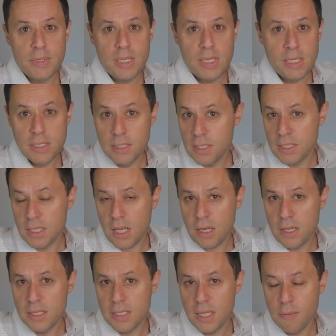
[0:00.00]
is
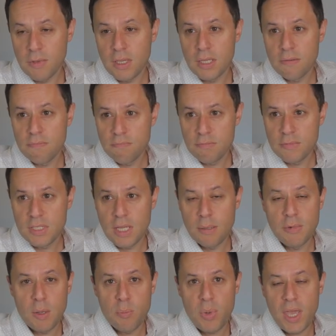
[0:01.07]
exactly the same. We get the same
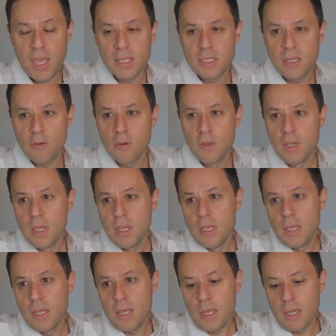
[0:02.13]
net pay. So
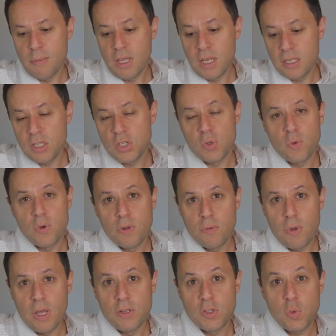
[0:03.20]
an additional
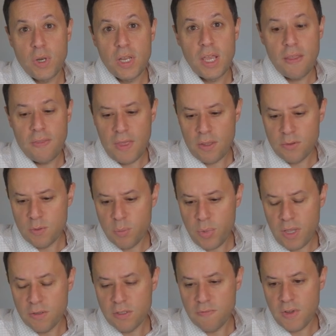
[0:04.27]

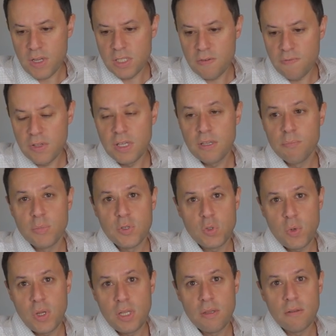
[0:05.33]
£28,000 effectively
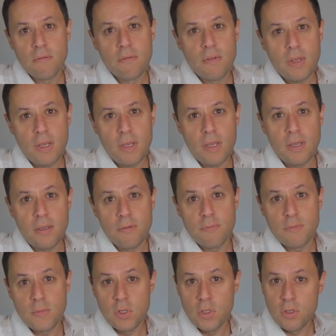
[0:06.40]
between
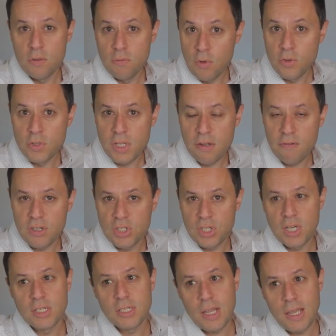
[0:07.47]
non-salary
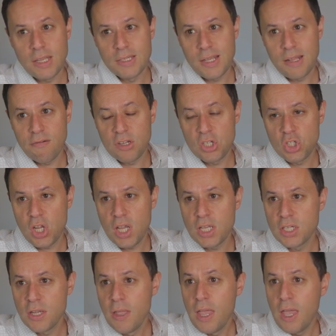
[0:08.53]
exchange and salary
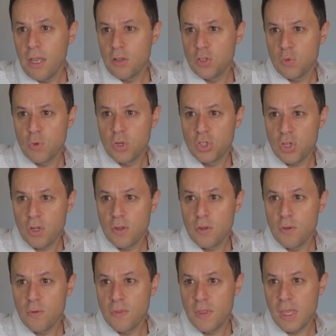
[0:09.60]
exchange. And I just want to show
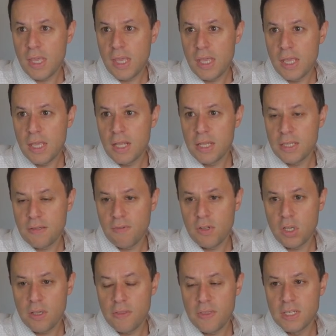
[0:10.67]
you let's have a
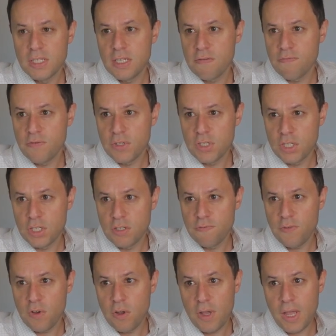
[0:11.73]
look at the difference as
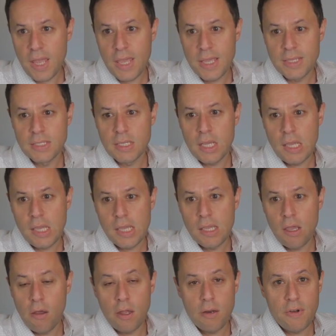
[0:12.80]
far as a
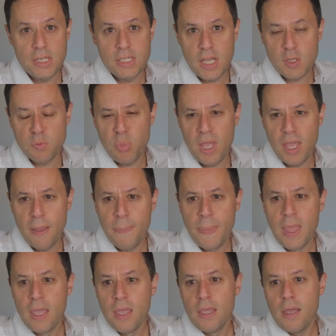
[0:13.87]
high rate taxpayer.
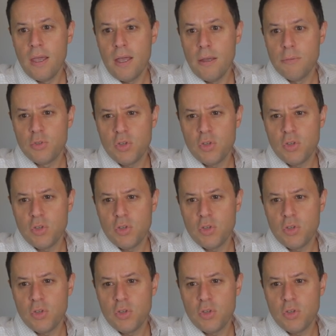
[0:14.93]
I'm